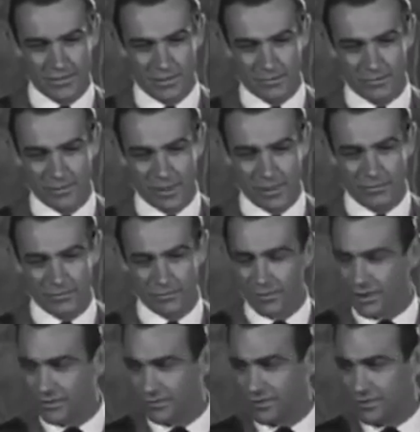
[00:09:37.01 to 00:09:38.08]
in an interview
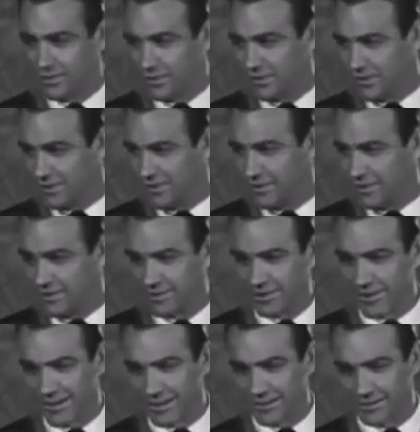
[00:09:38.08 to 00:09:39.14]
with the Saturday
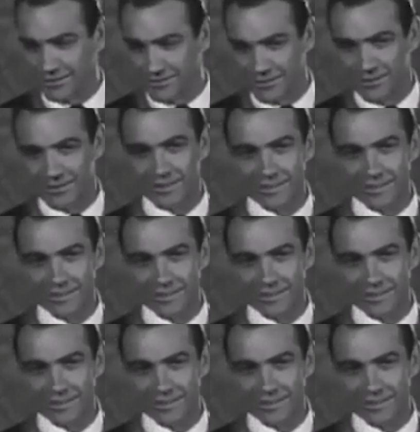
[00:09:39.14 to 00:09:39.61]
Evening Post.